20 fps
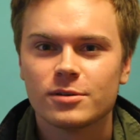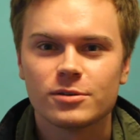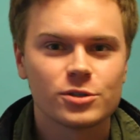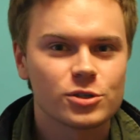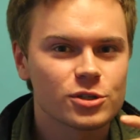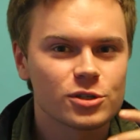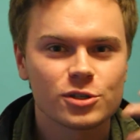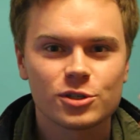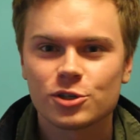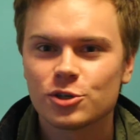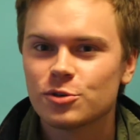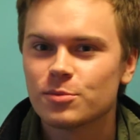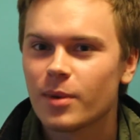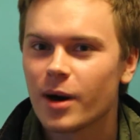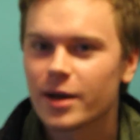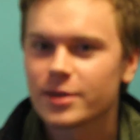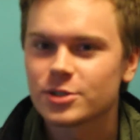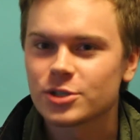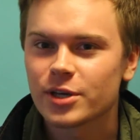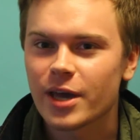It was just too
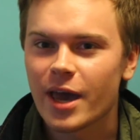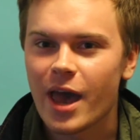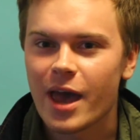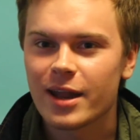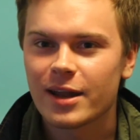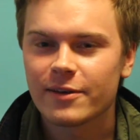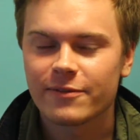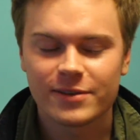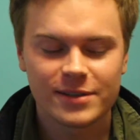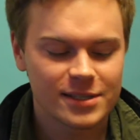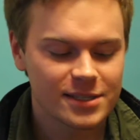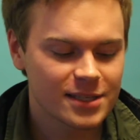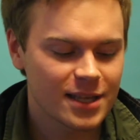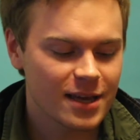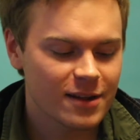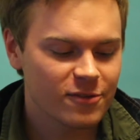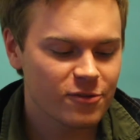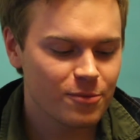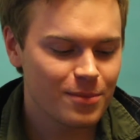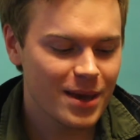much, and if
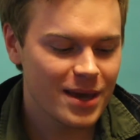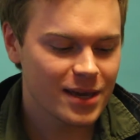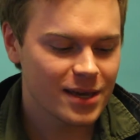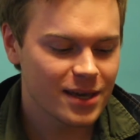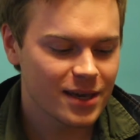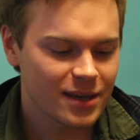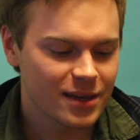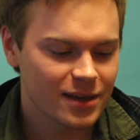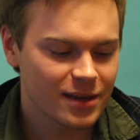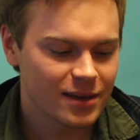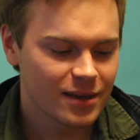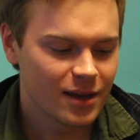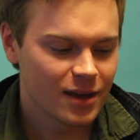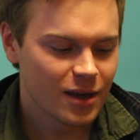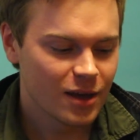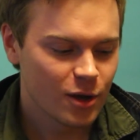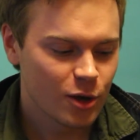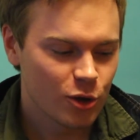instead of making